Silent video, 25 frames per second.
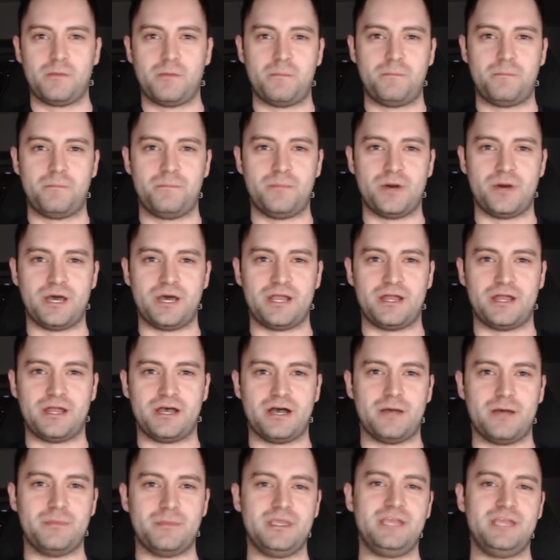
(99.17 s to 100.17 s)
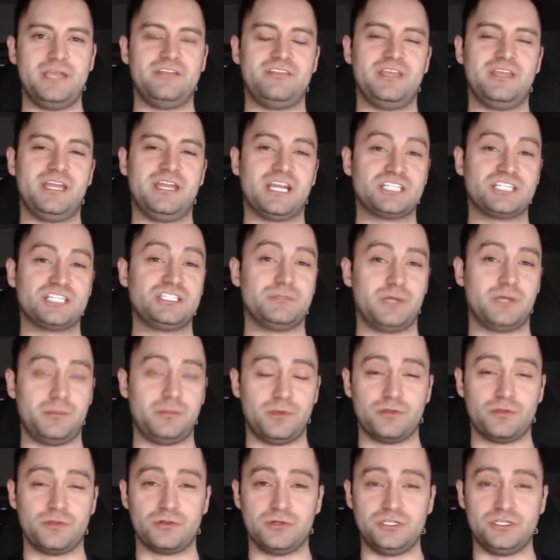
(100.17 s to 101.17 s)
But it actually might be
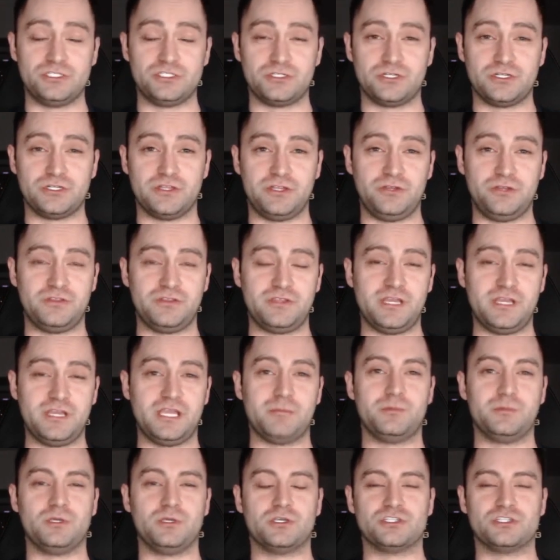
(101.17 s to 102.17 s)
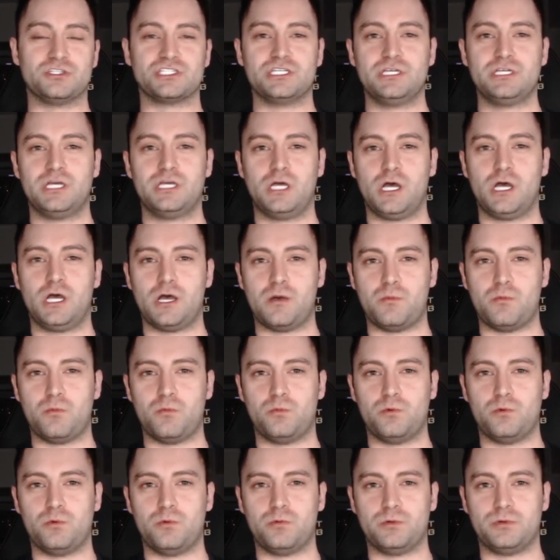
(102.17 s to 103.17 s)
a little easier than you think, because
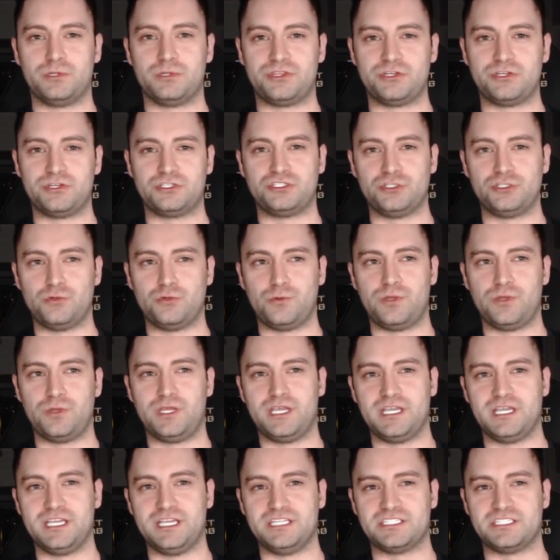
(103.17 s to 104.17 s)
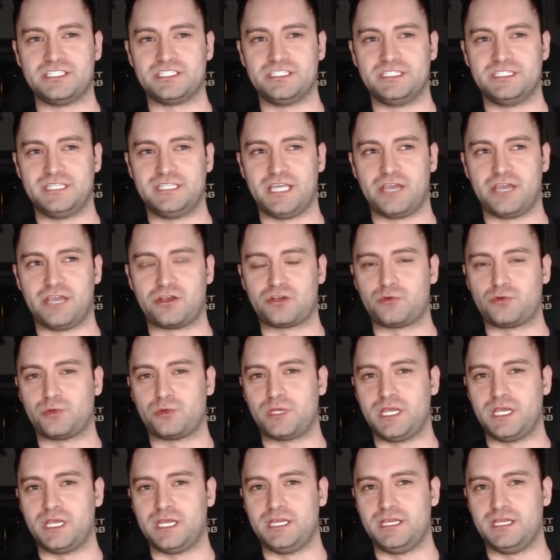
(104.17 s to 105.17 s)
what they're doing is they're
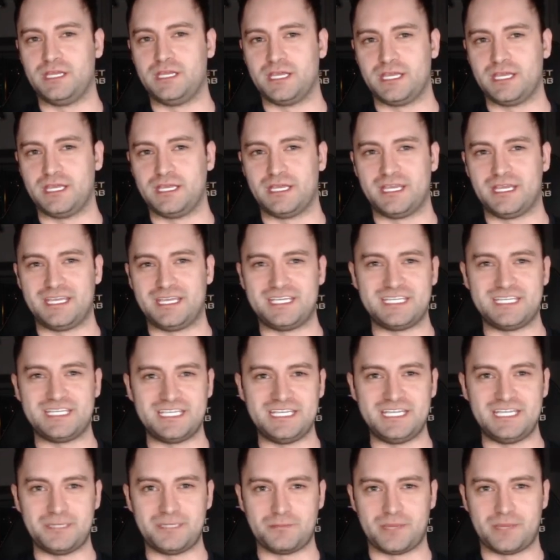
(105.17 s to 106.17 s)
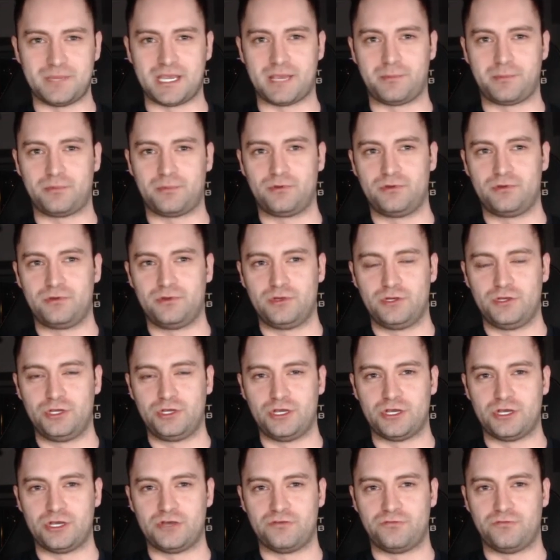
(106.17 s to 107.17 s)
creating a heat map
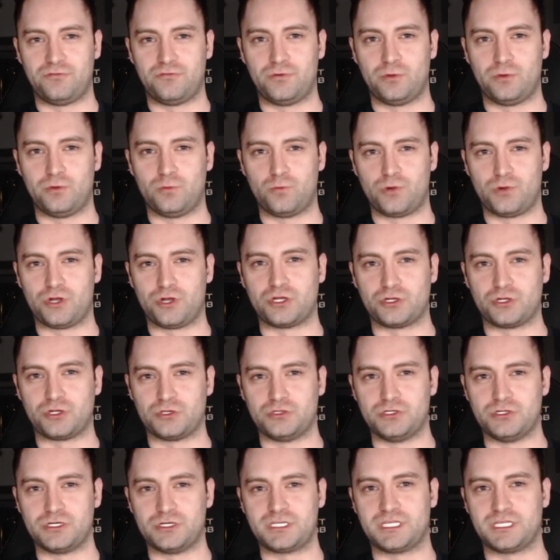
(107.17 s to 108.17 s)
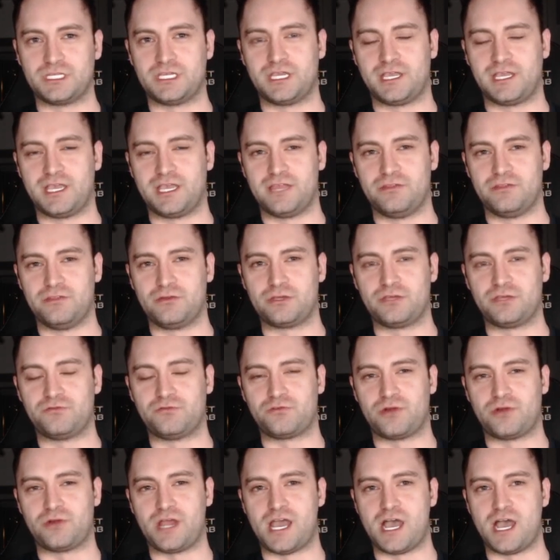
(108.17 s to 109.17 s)
of where you're looking and looking
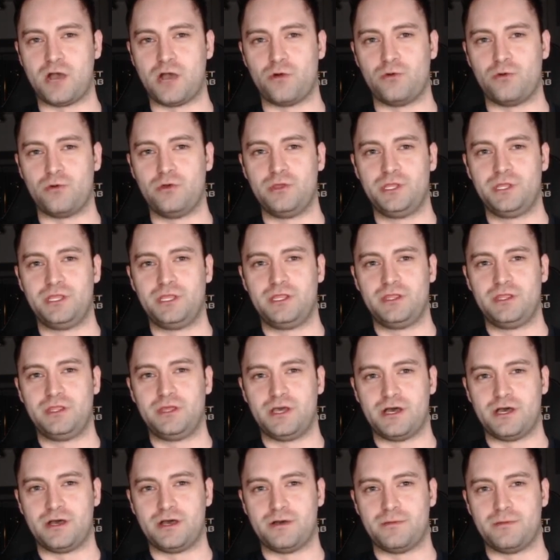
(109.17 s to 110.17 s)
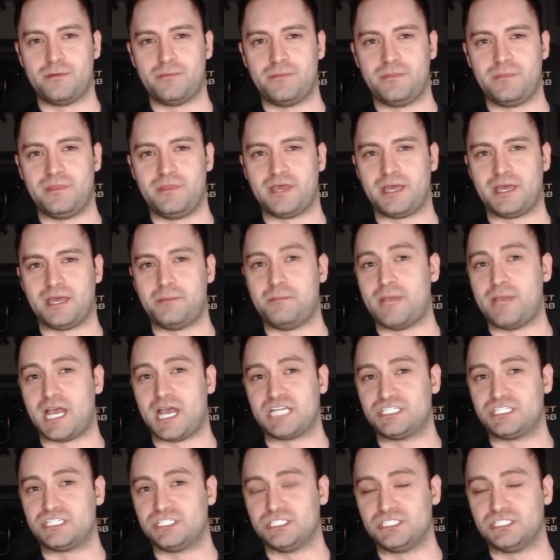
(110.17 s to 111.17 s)
for how that
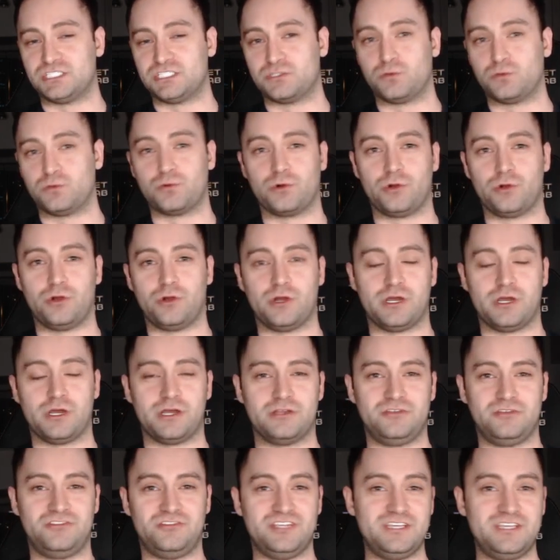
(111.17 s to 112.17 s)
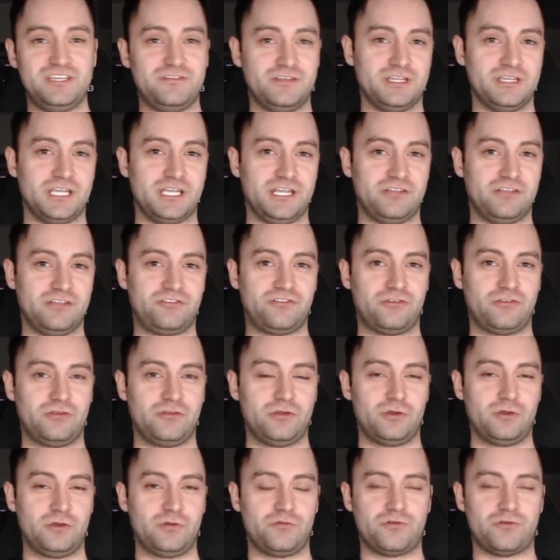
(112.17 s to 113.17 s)
matches or deviates
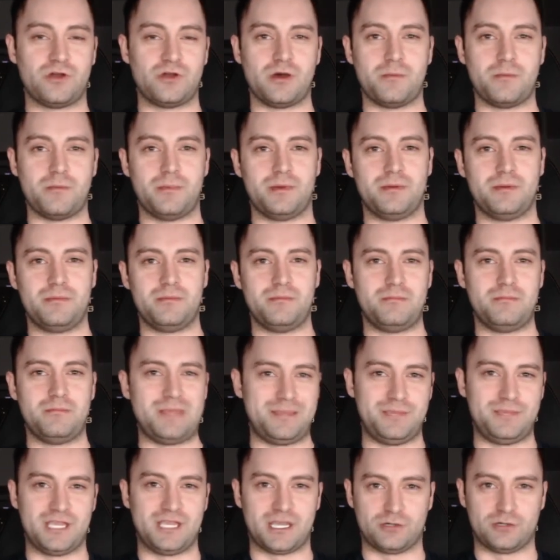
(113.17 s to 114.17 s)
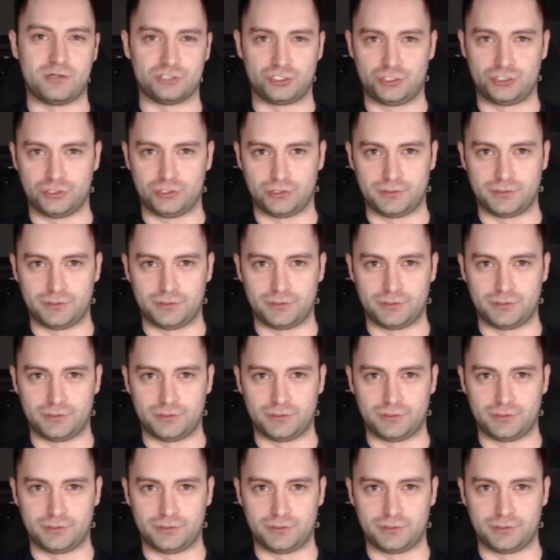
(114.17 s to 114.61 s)
from maybe how it should.